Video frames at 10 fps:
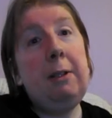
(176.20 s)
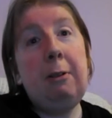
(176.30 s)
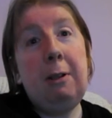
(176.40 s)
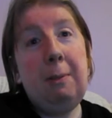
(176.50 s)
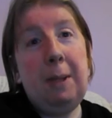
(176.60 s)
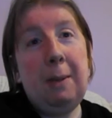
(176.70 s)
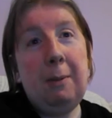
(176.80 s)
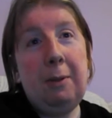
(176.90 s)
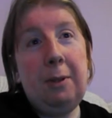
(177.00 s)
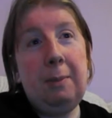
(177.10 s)
are
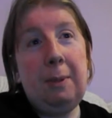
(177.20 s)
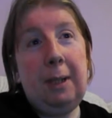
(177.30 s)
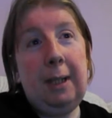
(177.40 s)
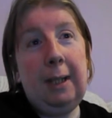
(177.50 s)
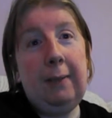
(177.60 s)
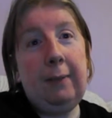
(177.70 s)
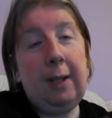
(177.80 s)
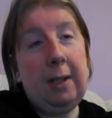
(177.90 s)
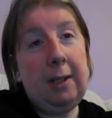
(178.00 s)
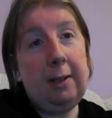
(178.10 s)
people that believe
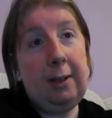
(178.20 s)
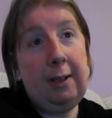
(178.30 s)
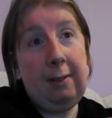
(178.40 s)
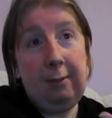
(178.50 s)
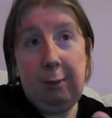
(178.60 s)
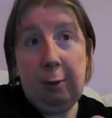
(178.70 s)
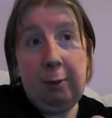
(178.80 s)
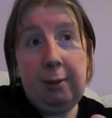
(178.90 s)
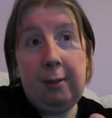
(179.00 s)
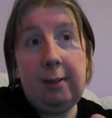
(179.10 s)
that this
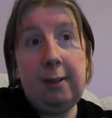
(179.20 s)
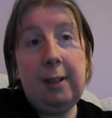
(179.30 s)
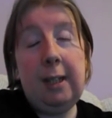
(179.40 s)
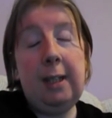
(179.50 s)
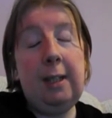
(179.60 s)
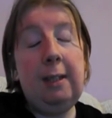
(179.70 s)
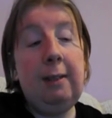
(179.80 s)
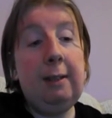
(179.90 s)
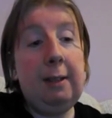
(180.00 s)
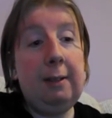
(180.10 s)
dust is